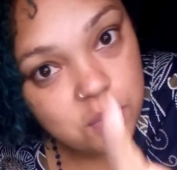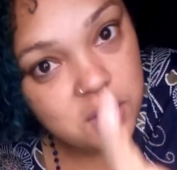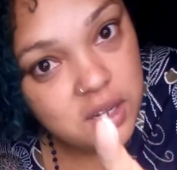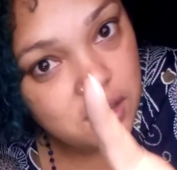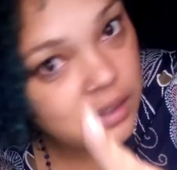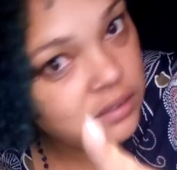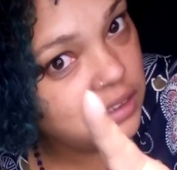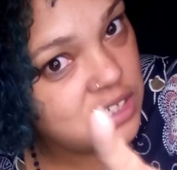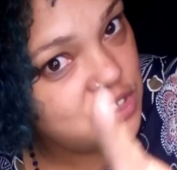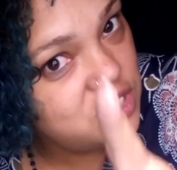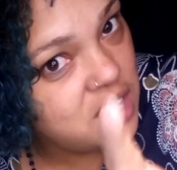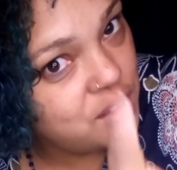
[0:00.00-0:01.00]
getting
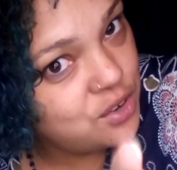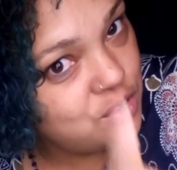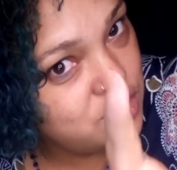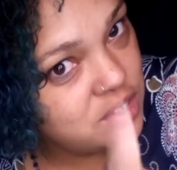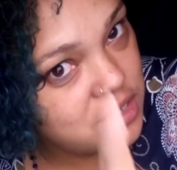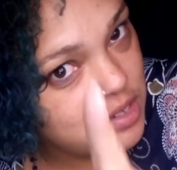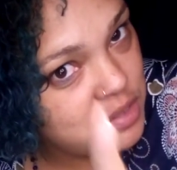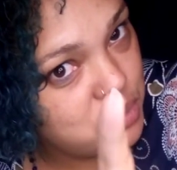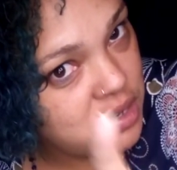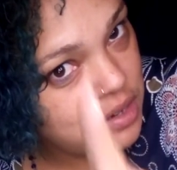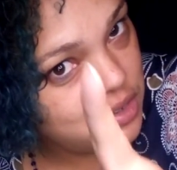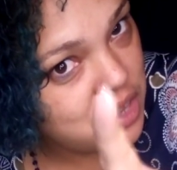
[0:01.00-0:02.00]
nasty ideas,
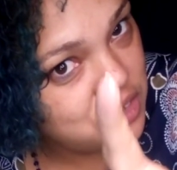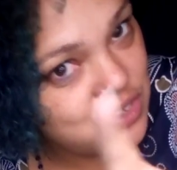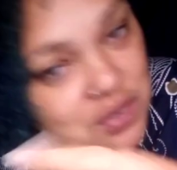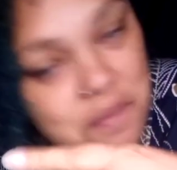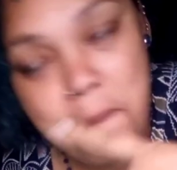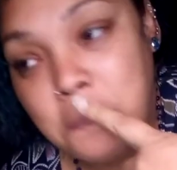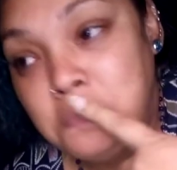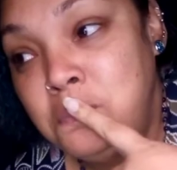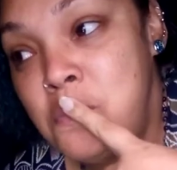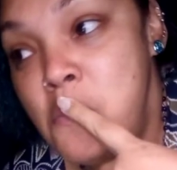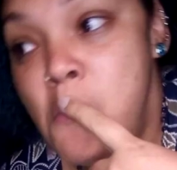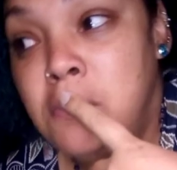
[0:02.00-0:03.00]
but it does.
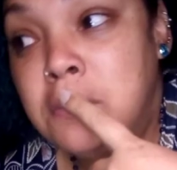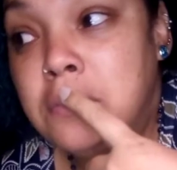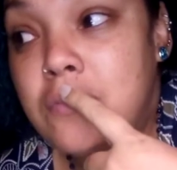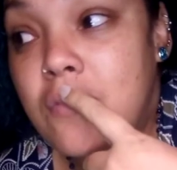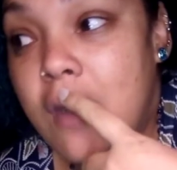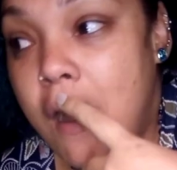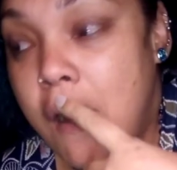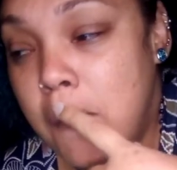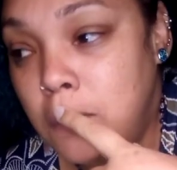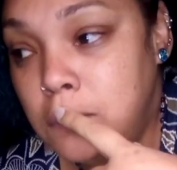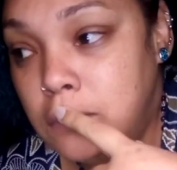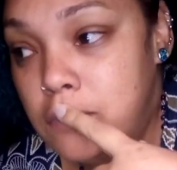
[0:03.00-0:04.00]
So
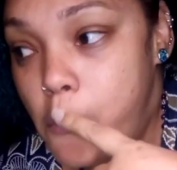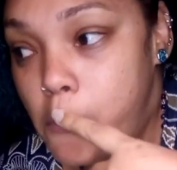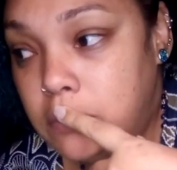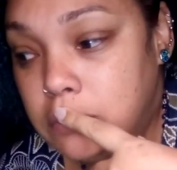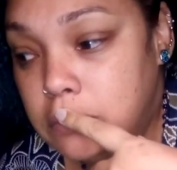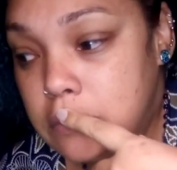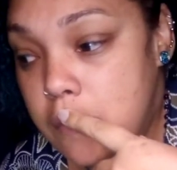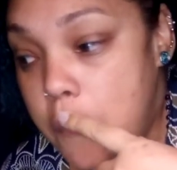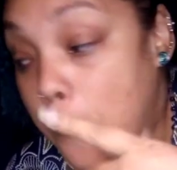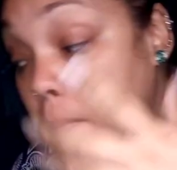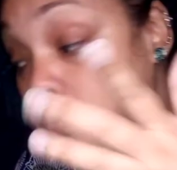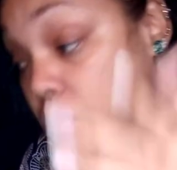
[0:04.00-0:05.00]

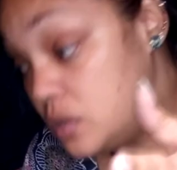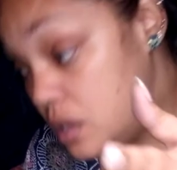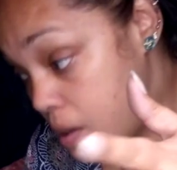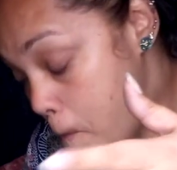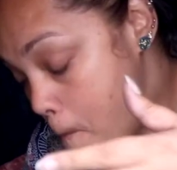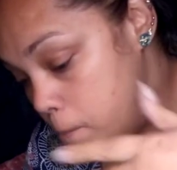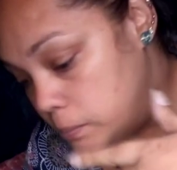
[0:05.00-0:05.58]
yeah.